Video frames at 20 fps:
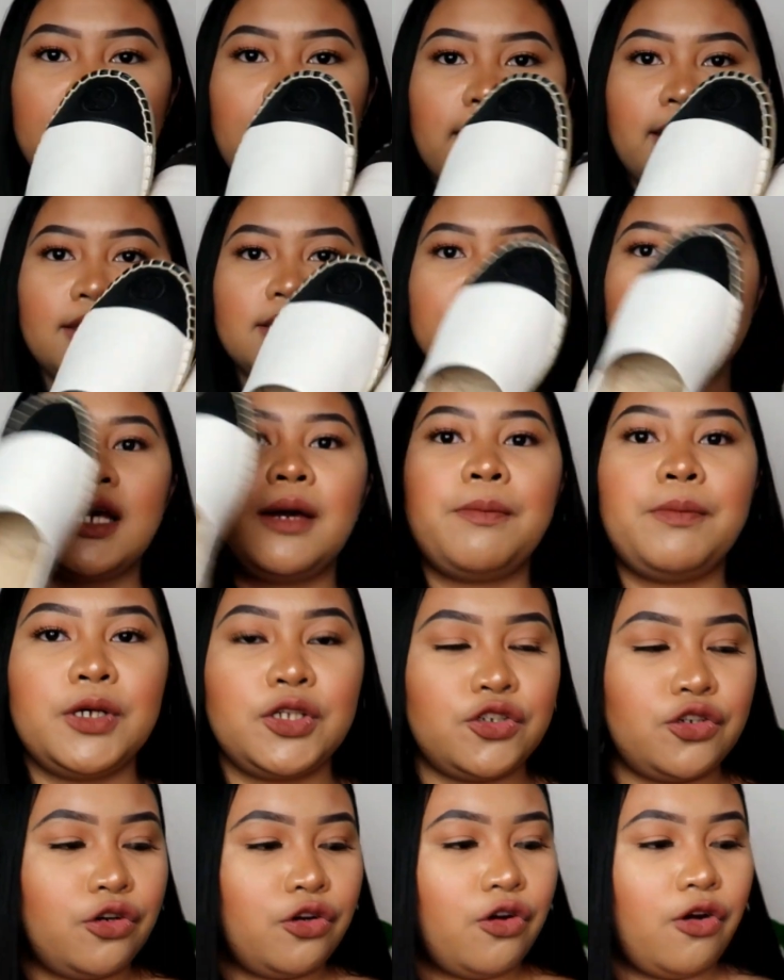like take a
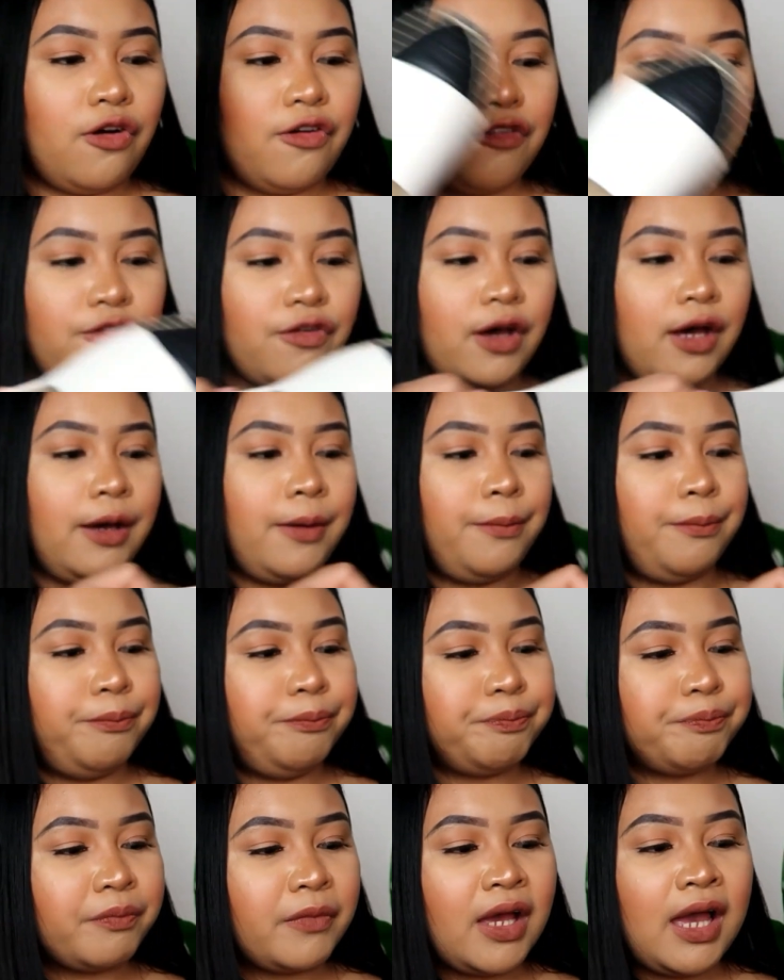picture of
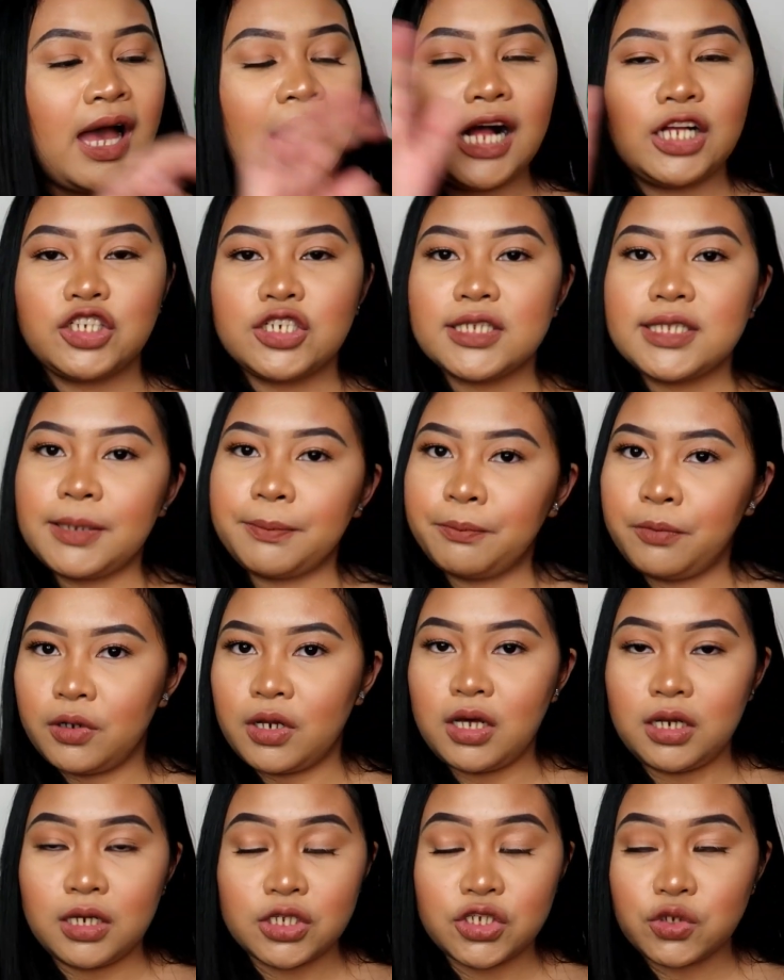I'll just like put
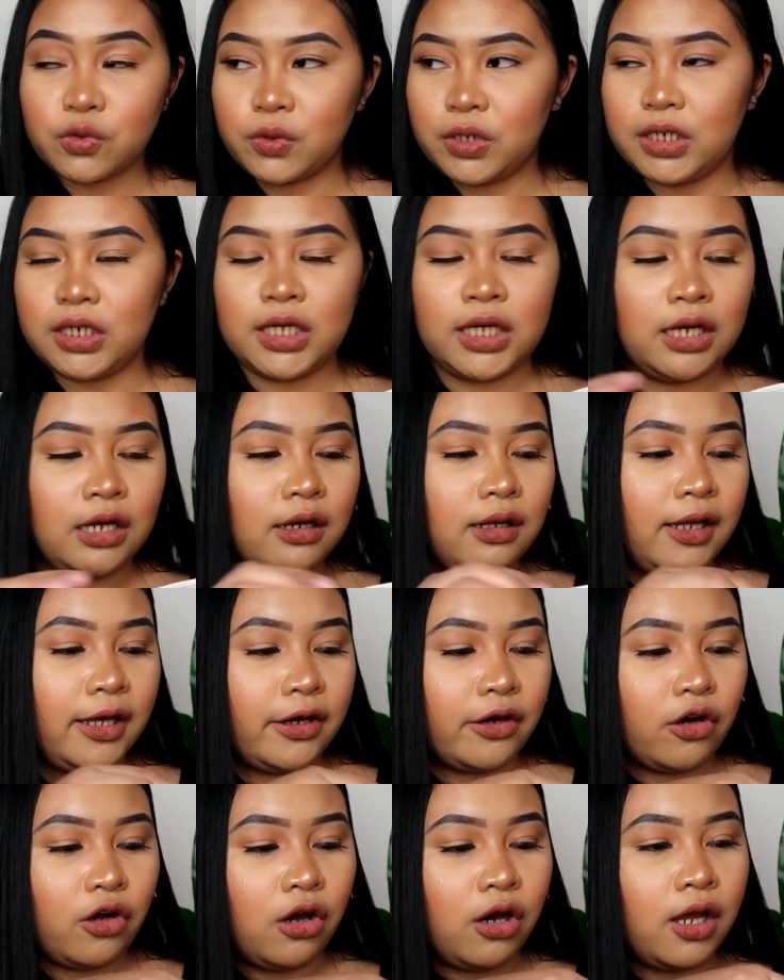it in the screen here
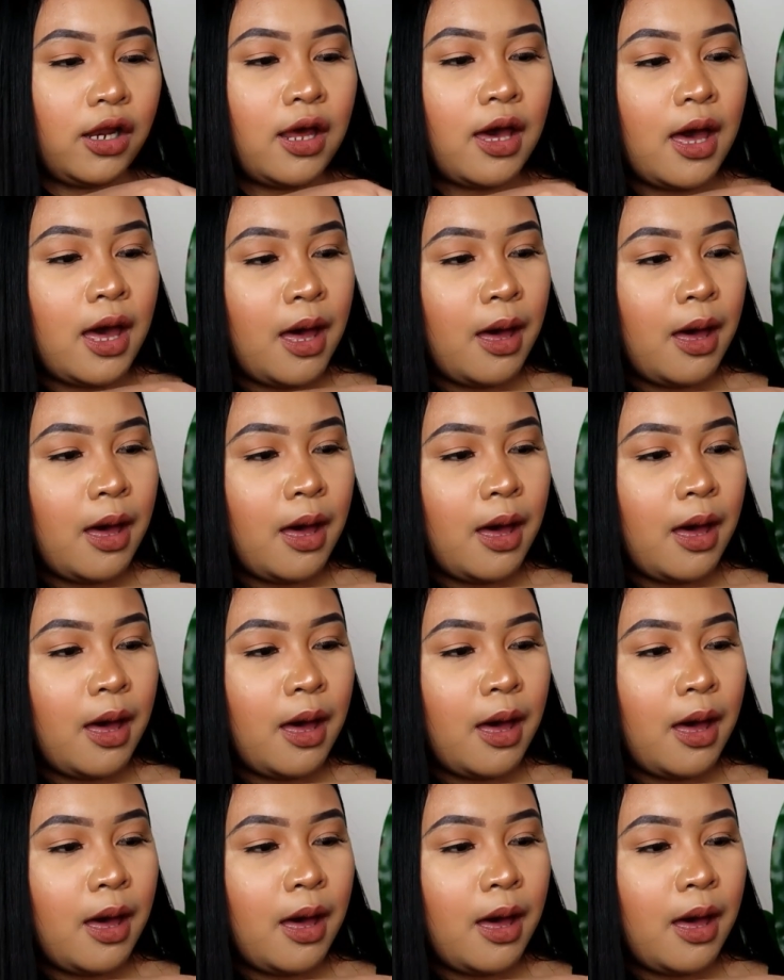later on,